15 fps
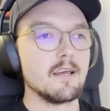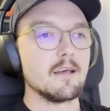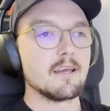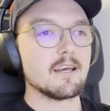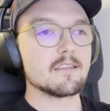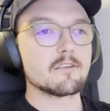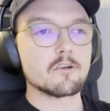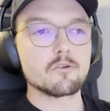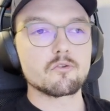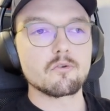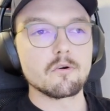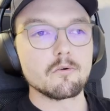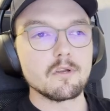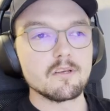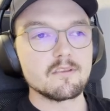And the
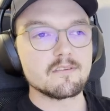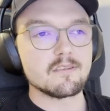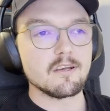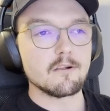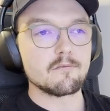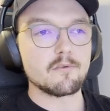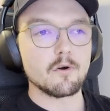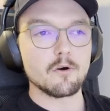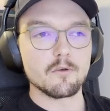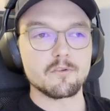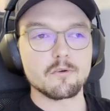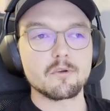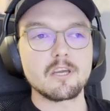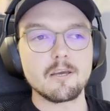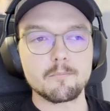controller itself
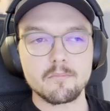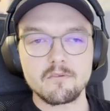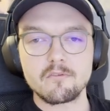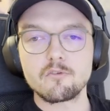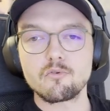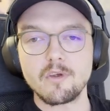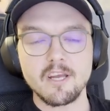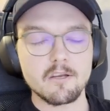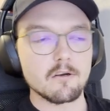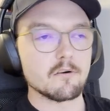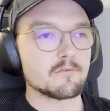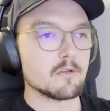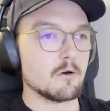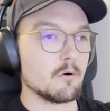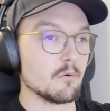also kept track
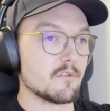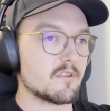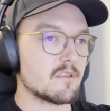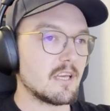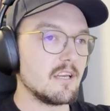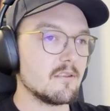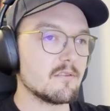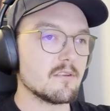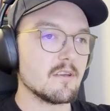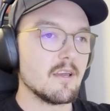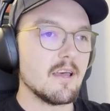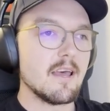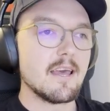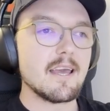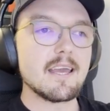of the whole state,
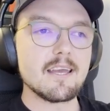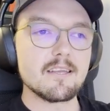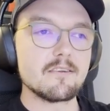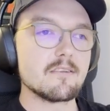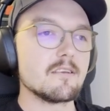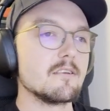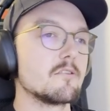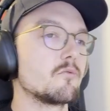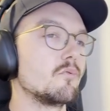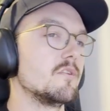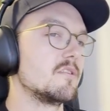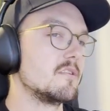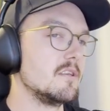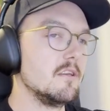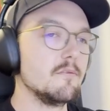and it
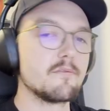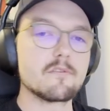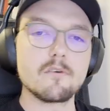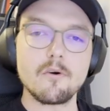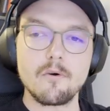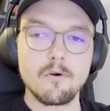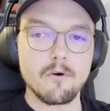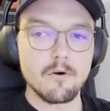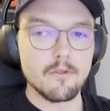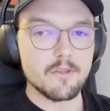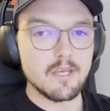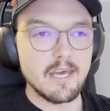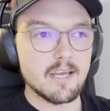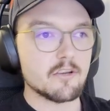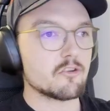received all
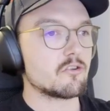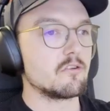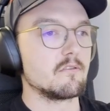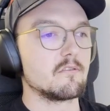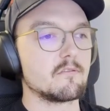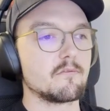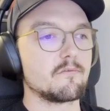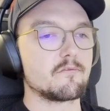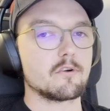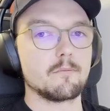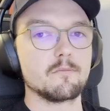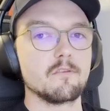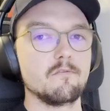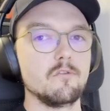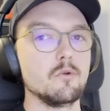the actions
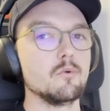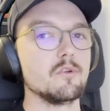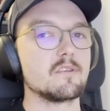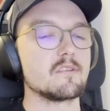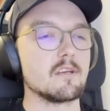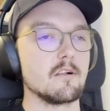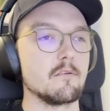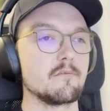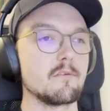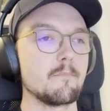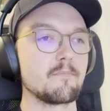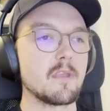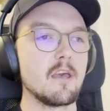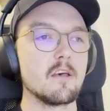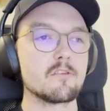from the view itself.
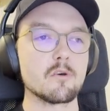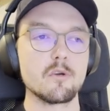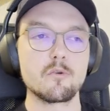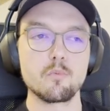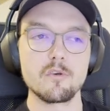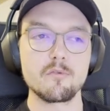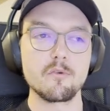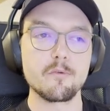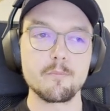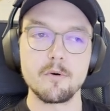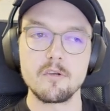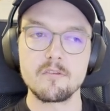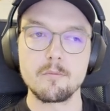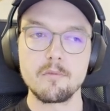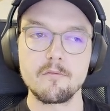So it was
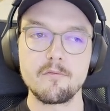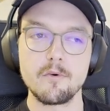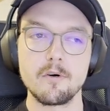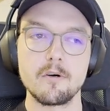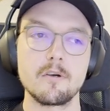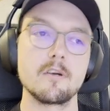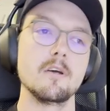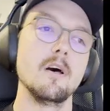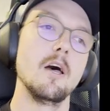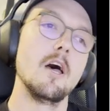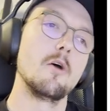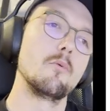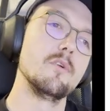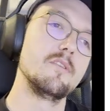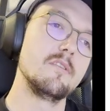responsible for
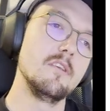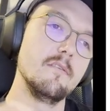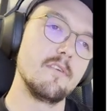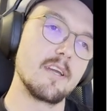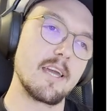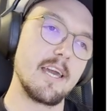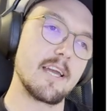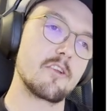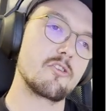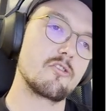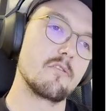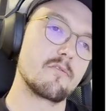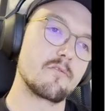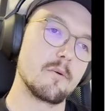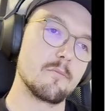receiving
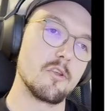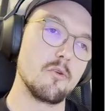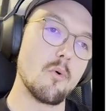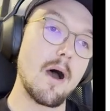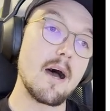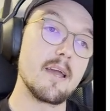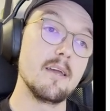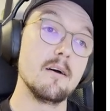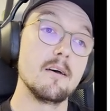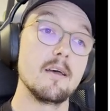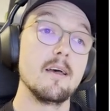actions from the UI,